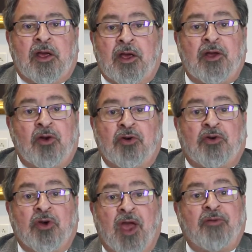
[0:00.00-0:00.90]
Hitler
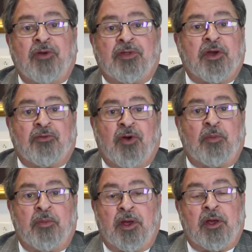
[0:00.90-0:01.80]
took everything
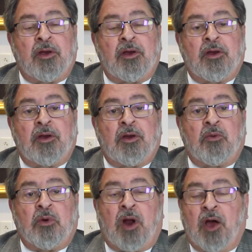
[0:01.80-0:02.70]
from me
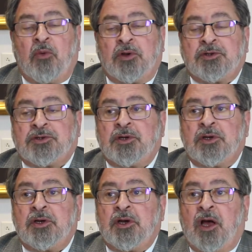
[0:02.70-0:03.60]
when I was
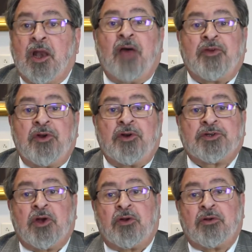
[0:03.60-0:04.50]
11
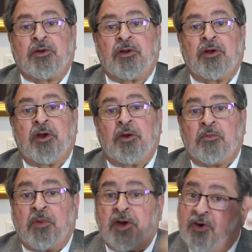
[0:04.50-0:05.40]
years old,
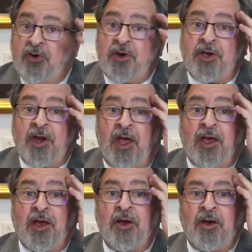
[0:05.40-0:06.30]
but he couldn't
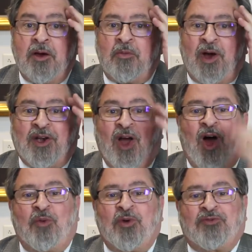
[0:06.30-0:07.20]
take my
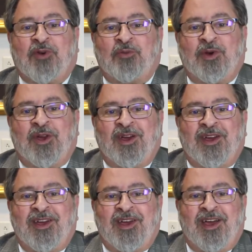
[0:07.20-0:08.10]
Talmud from me.
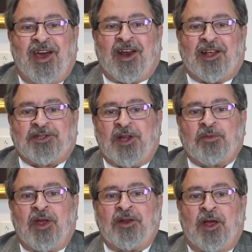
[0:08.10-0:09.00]
And I
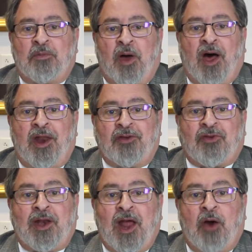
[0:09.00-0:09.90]
slept on dead bodies,
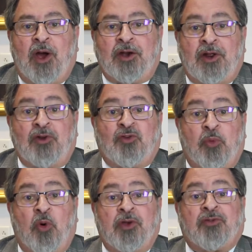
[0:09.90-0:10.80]
and now I teach
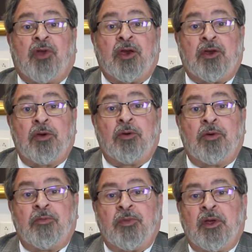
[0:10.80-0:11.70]
boys like
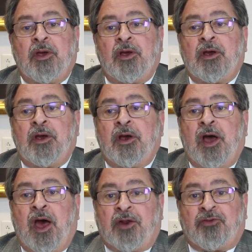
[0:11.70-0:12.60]
you
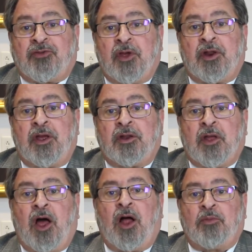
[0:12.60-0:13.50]
how to study
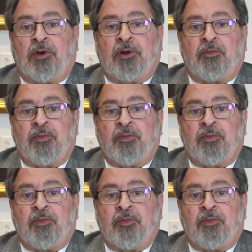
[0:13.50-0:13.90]
Talmud.